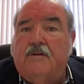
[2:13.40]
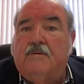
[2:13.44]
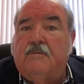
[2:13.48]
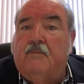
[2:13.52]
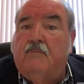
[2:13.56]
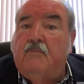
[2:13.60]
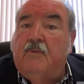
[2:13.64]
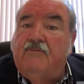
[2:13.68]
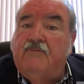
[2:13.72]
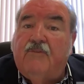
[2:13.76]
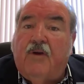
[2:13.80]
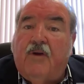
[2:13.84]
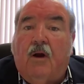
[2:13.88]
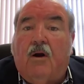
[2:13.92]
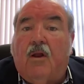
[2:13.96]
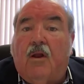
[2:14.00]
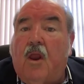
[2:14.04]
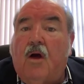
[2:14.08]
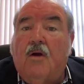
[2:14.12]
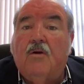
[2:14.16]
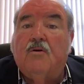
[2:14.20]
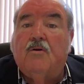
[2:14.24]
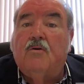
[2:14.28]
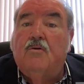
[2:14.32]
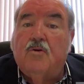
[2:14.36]
we've got
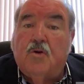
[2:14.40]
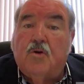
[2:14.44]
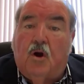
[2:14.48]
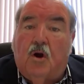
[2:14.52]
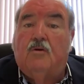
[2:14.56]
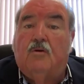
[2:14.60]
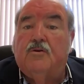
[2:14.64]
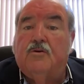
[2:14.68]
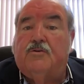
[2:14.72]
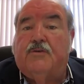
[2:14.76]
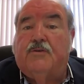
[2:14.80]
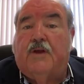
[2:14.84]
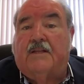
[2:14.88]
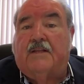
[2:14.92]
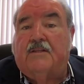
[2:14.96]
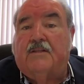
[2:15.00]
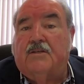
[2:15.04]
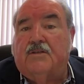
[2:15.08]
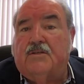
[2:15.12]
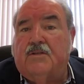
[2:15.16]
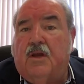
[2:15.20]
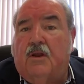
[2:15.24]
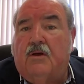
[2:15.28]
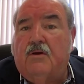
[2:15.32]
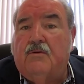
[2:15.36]
local
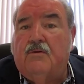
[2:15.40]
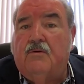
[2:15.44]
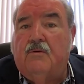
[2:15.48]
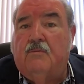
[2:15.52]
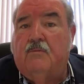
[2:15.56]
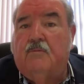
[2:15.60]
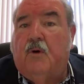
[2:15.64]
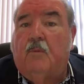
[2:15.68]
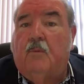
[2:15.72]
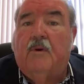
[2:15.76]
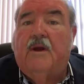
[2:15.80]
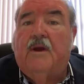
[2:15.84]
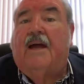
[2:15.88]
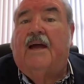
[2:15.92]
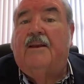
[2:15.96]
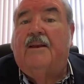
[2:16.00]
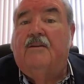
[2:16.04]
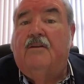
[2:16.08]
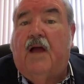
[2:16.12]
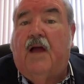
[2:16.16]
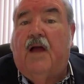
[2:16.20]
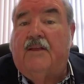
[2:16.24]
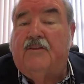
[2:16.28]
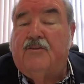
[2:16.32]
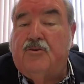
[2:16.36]
contractors, we
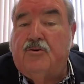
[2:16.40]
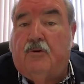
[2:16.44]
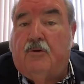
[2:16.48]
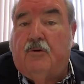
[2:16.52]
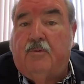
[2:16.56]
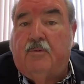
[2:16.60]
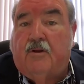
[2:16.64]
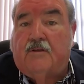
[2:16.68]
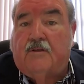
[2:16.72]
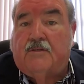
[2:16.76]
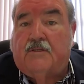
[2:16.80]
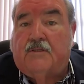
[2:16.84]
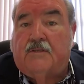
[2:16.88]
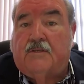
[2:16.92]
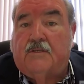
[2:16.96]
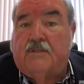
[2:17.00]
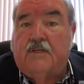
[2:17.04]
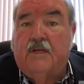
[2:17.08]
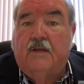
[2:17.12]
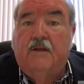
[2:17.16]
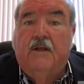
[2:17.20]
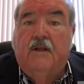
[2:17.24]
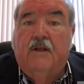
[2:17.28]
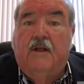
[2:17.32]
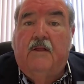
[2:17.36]
had job losses.
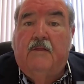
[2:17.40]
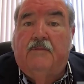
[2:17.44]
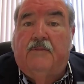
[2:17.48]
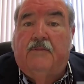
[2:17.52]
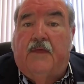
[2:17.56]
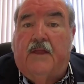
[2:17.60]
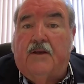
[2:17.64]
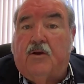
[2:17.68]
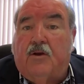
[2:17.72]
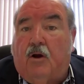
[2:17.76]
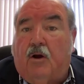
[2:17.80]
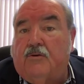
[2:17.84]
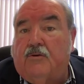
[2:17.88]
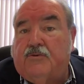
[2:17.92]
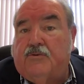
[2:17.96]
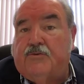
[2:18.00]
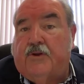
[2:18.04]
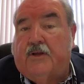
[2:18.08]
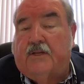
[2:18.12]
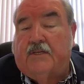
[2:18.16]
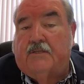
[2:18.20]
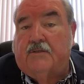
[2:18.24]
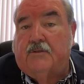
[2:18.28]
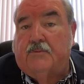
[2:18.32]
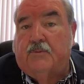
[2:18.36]
Then
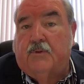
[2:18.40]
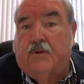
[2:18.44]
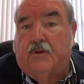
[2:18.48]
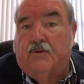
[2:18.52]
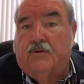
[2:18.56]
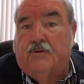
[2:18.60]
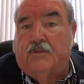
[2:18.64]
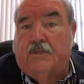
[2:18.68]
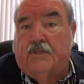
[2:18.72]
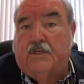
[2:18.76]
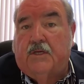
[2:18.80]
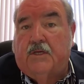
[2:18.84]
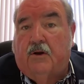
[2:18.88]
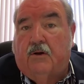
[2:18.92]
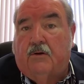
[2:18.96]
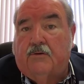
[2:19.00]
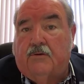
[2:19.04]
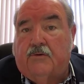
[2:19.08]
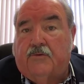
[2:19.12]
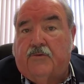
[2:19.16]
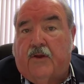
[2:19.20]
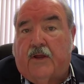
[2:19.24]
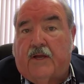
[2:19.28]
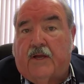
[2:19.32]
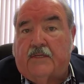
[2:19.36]
contractors were losing
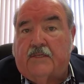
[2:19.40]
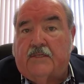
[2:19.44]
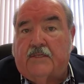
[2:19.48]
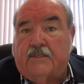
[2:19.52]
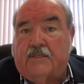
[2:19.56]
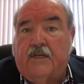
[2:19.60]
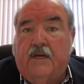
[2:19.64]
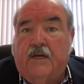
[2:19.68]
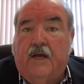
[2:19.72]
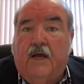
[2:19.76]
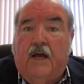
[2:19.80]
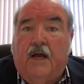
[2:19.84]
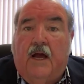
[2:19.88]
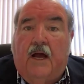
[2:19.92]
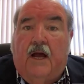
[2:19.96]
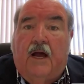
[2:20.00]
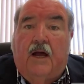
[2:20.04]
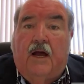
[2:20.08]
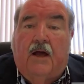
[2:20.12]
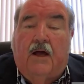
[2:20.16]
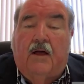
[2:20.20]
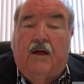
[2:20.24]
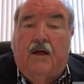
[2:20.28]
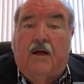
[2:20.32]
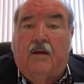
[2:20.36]
contracts.
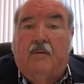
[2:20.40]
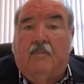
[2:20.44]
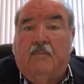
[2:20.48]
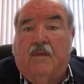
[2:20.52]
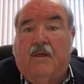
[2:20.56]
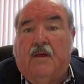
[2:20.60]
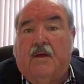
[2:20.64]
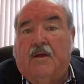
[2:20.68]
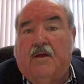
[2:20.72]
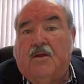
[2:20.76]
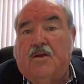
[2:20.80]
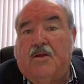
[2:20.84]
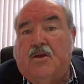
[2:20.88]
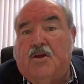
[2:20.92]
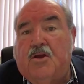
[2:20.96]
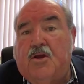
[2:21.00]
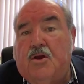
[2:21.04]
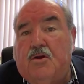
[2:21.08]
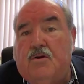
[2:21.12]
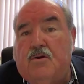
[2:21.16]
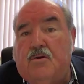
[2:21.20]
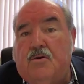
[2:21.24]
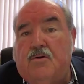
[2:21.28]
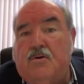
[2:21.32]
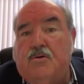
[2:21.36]

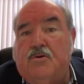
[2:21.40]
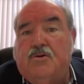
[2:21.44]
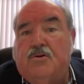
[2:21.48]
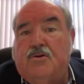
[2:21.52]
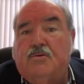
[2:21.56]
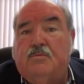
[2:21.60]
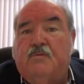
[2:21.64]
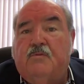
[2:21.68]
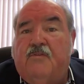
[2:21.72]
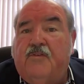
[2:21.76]
Huge